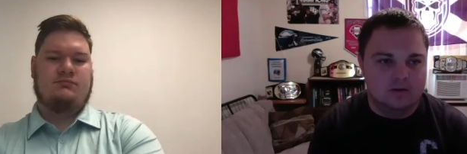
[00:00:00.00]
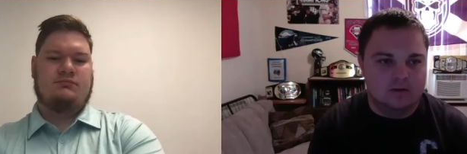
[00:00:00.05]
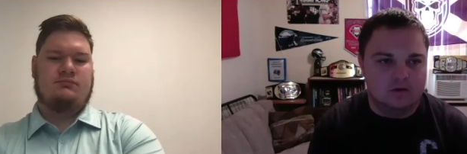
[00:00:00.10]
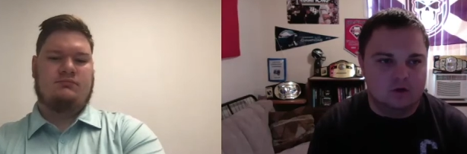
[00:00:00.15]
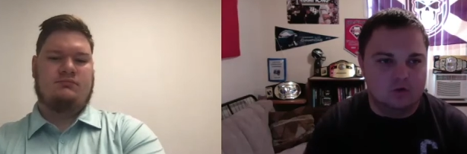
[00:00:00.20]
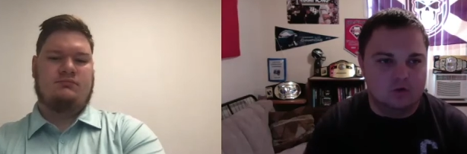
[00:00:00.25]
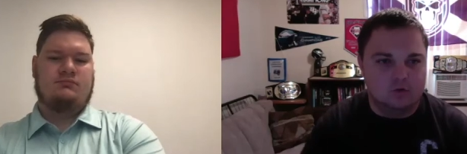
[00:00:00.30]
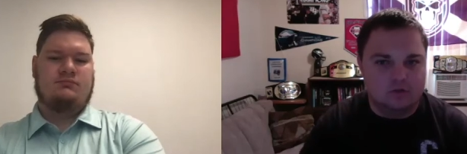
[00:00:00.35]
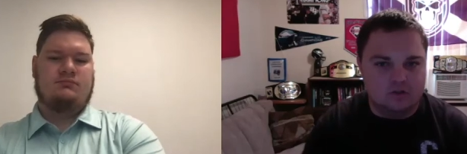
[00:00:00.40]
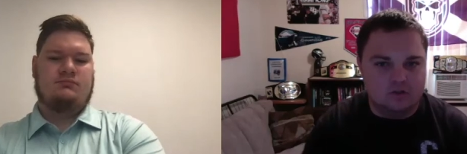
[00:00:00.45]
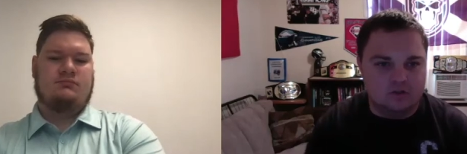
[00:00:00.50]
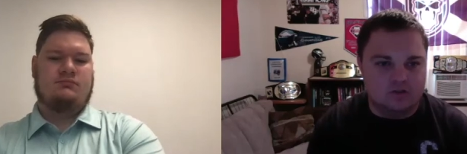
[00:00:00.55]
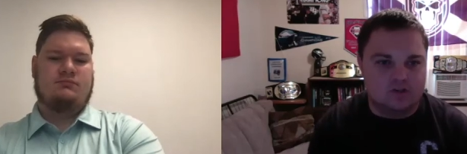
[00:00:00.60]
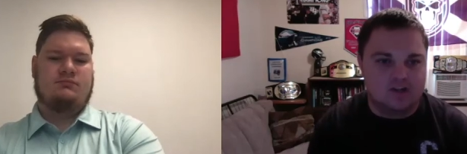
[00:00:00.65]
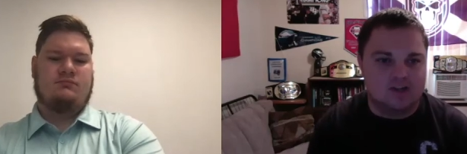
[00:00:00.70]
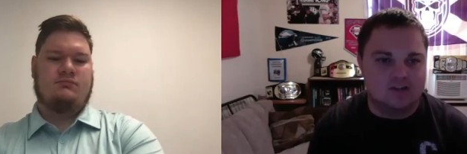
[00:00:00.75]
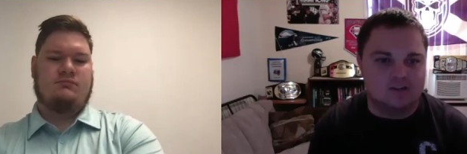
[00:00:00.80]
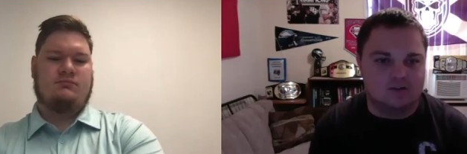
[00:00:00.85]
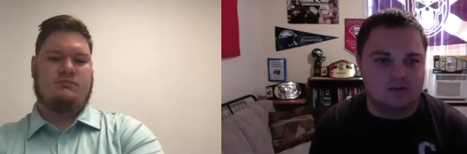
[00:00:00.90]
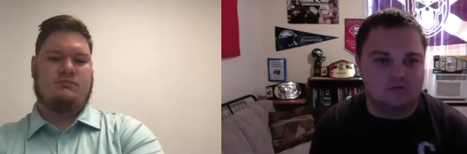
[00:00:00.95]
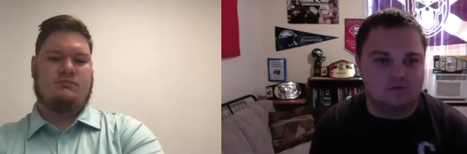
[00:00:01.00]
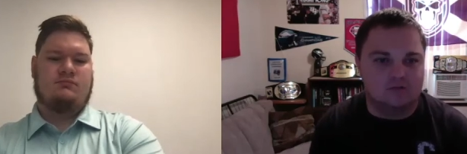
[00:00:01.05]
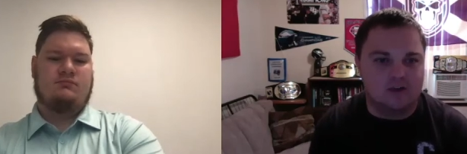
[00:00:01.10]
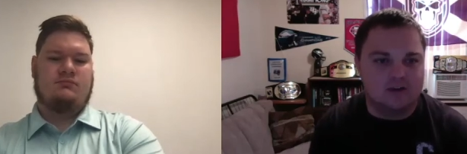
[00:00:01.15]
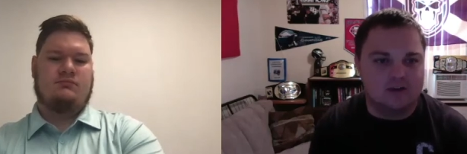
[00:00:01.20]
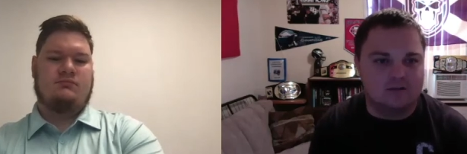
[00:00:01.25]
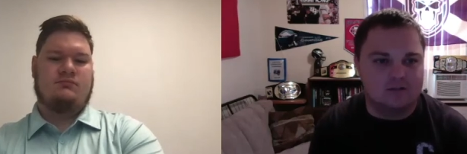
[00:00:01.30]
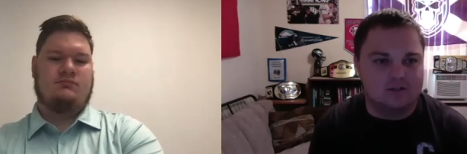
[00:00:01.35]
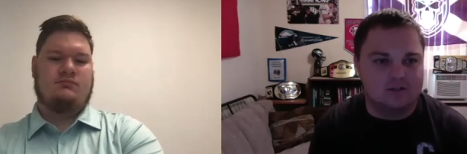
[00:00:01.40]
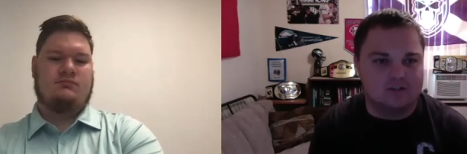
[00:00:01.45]
Speaker 1: who would you say is the
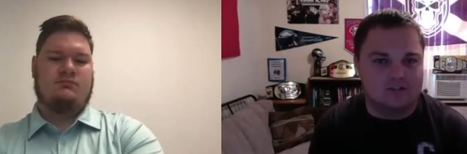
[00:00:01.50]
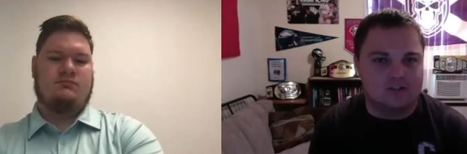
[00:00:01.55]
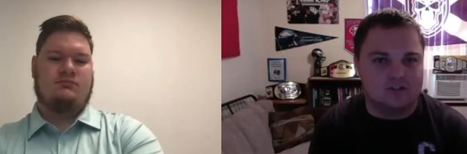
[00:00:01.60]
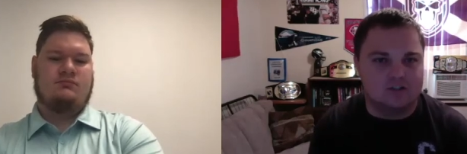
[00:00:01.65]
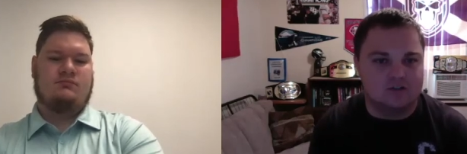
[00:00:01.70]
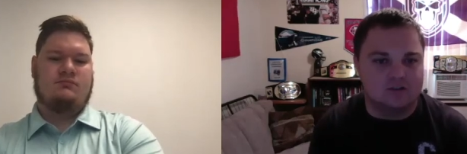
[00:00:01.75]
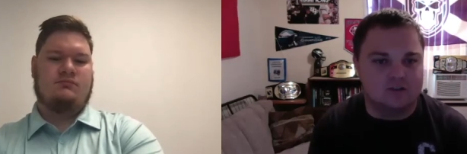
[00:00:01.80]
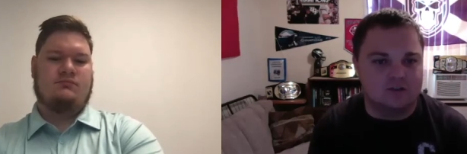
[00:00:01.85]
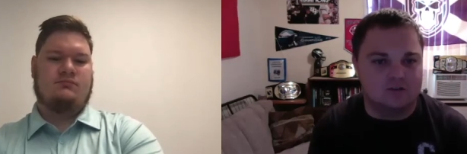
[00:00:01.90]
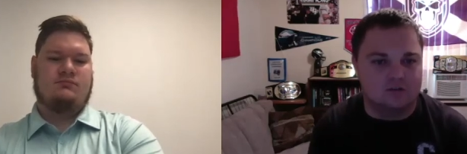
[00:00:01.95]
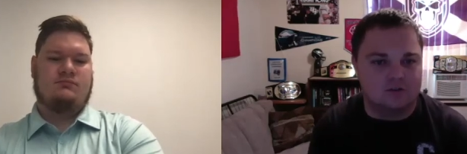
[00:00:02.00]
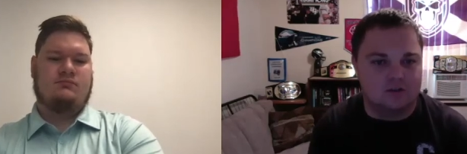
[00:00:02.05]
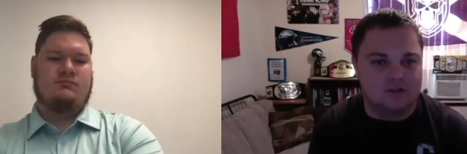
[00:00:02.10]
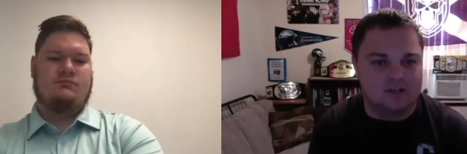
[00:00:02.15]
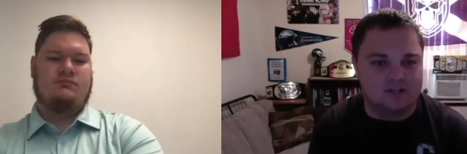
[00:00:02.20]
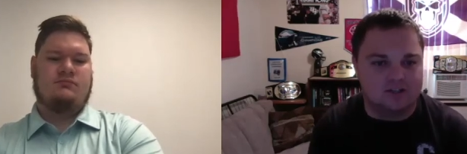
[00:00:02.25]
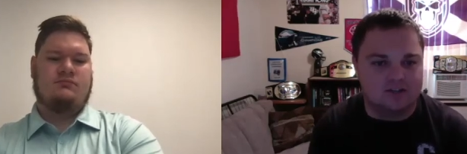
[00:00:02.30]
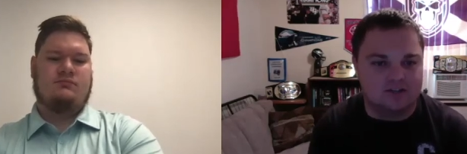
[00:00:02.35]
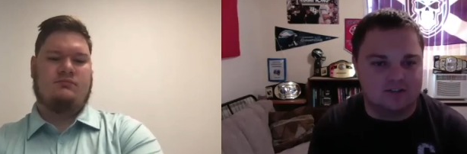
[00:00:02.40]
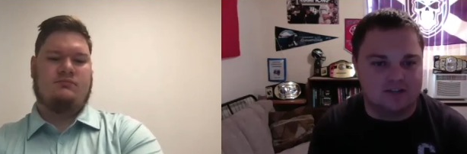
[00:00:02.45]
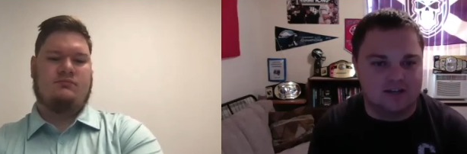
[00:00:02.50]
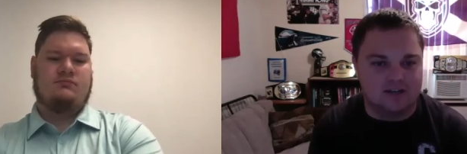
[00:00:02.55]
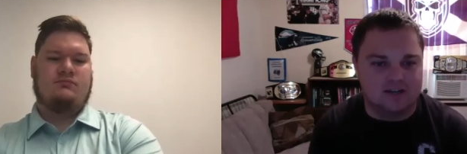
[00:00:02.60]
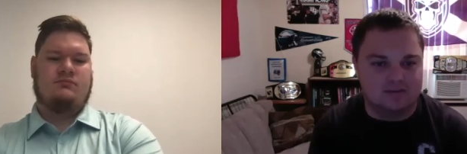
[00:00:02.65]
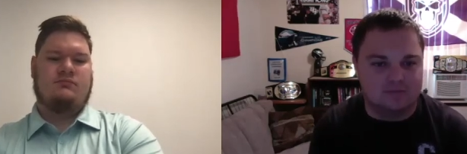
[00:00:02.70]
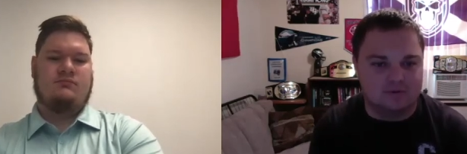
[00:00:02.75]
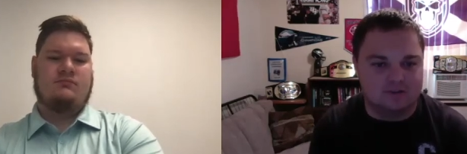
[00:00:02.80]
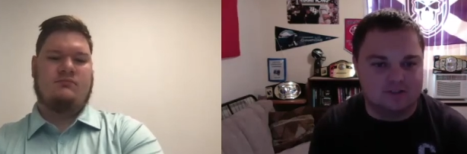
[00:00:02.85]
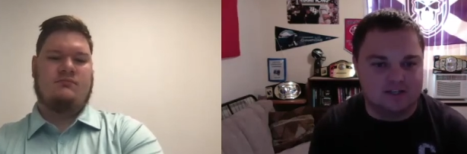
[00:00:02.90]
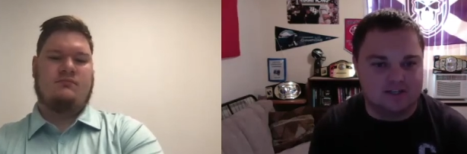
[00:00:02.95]
favorites, and who do you think is kind of
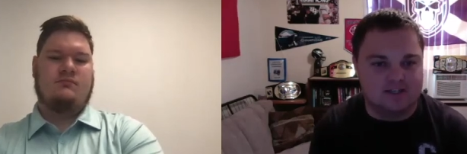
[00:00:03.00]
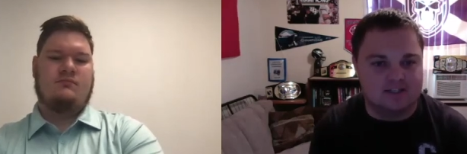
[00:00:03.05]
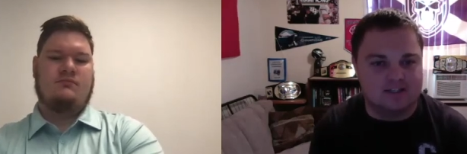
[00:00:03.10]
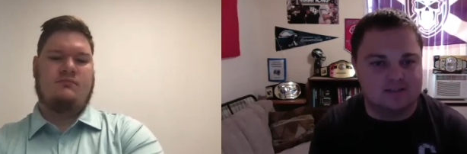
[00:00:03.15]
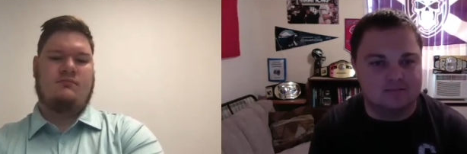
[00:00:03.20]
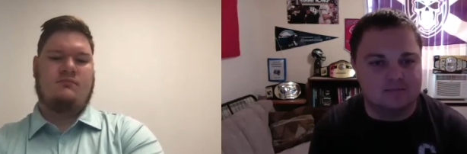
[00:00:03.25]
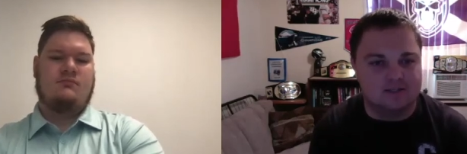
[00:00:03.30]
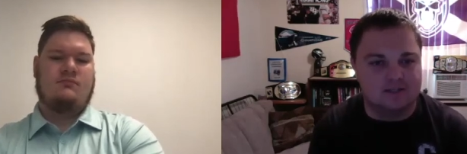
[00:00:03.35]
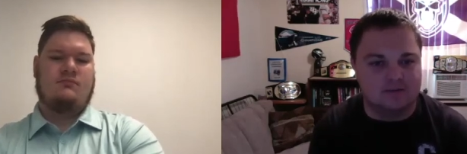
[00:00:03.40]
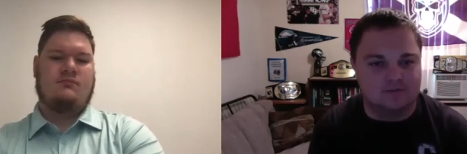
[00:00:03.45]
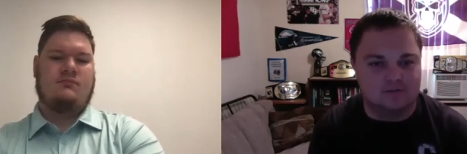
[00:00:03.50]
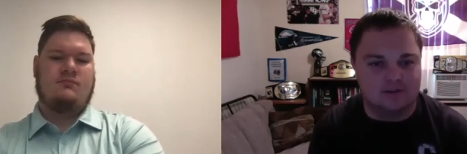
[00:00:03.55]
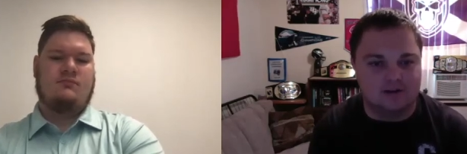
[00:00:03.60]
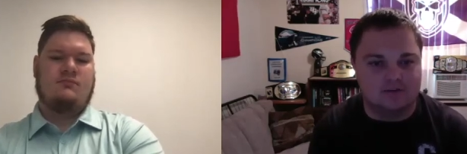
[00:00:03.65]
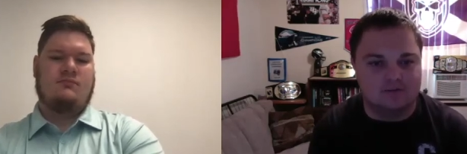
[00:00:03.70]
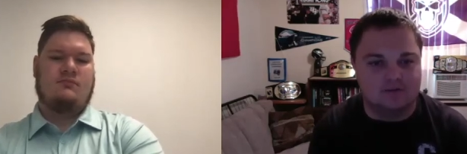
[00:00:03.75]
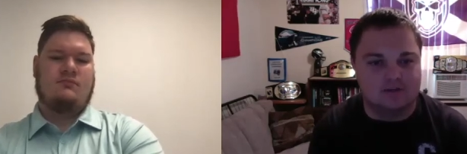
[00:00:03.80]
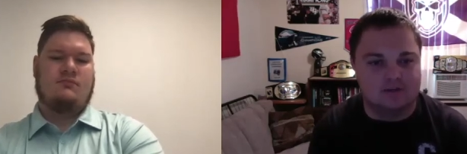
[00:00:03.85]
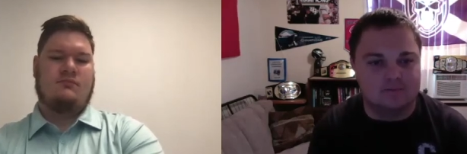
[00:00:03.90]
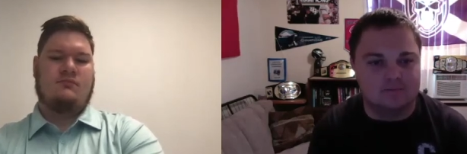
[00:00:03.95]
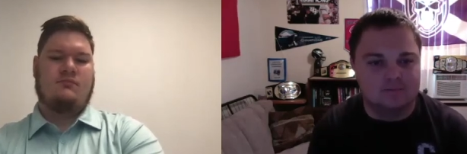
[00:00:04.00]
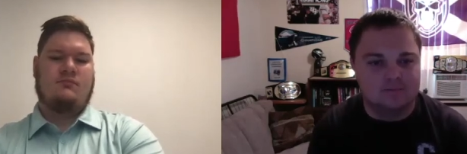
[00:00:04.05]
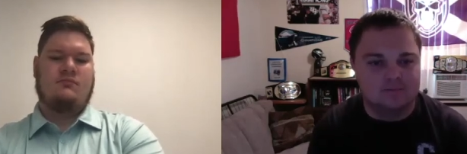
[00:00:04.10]
pretending to be a favorite